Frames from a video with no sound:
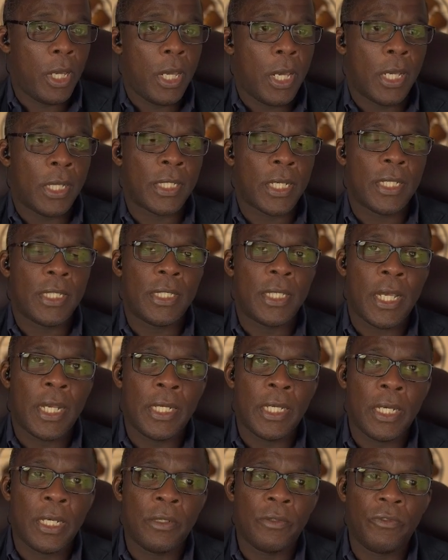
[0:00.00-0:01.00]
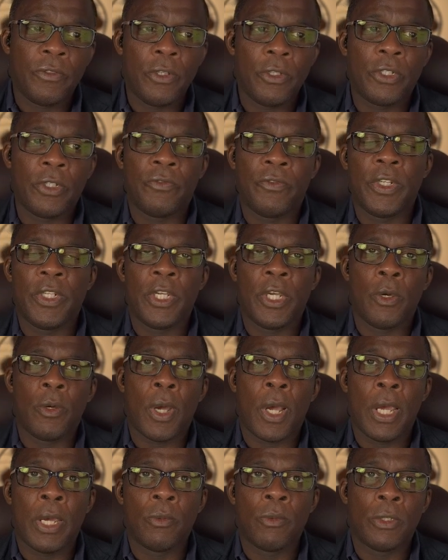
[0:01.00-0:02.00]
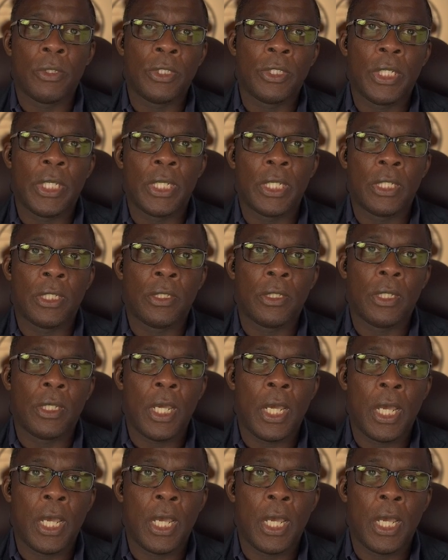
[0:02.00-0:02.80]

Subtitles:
As I said, in a future video, I will deal